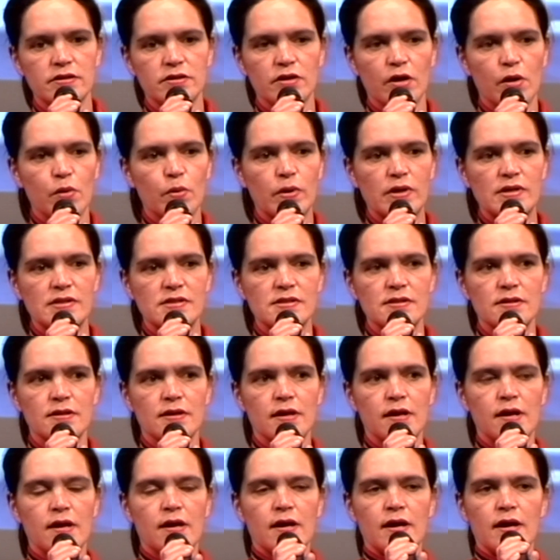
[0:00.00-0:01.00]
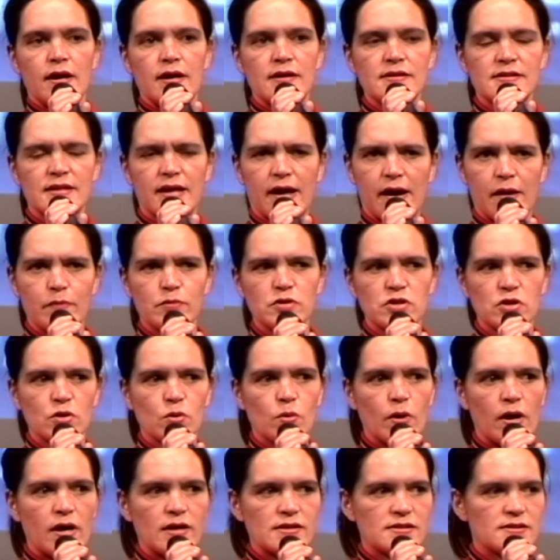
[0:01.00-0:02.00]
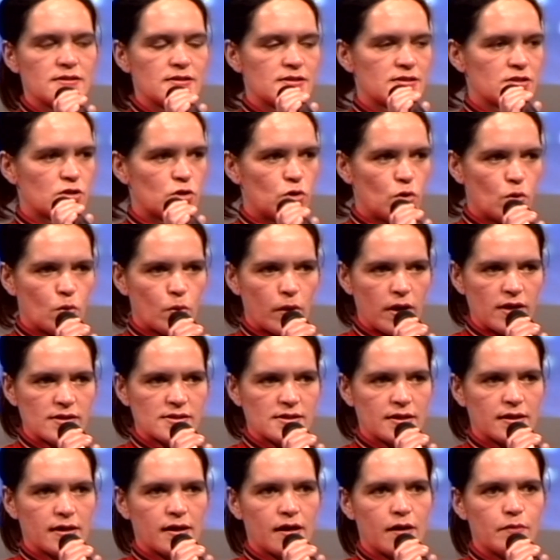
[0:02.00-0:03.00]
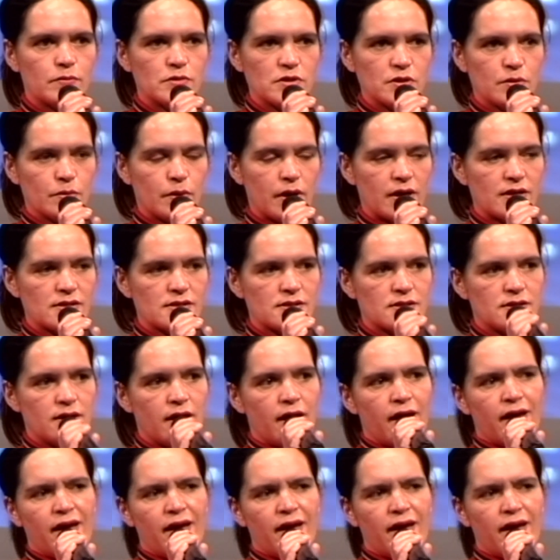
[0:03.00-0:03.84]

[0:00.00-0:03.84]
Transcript: No one has come to us. The school hasn't come to us.